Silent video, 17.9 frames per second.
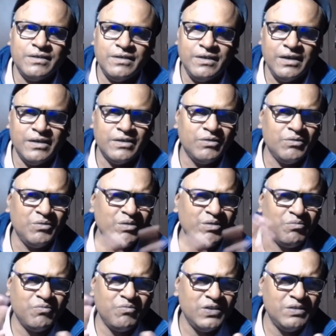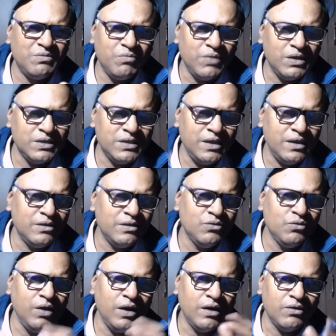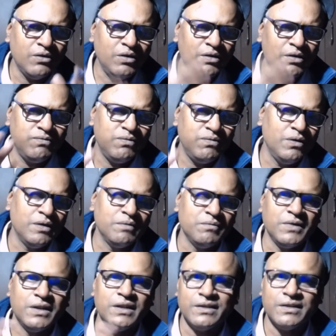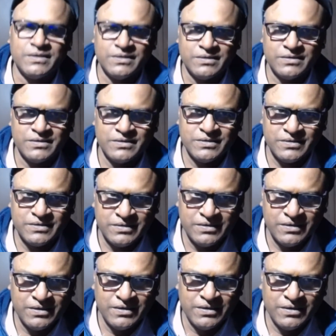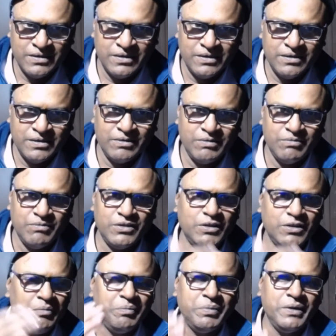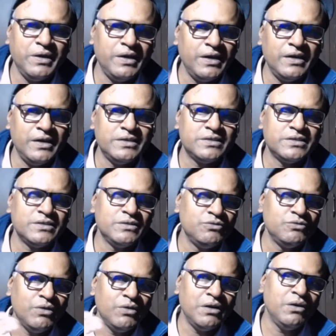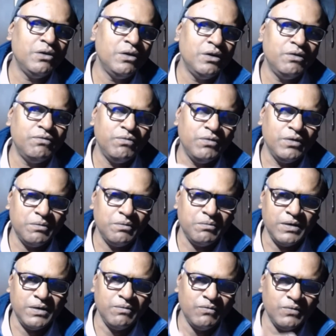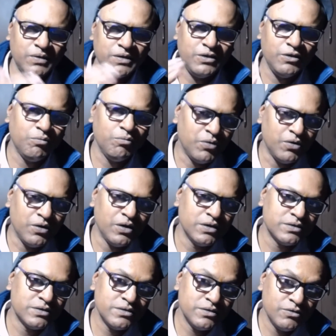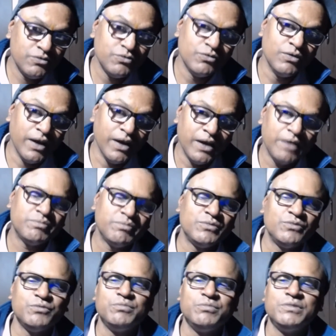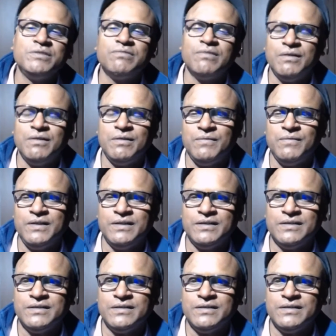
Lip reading: Yes. With mother, you are not formal. With your parents, you are not formal. With your boss, you have to be formal.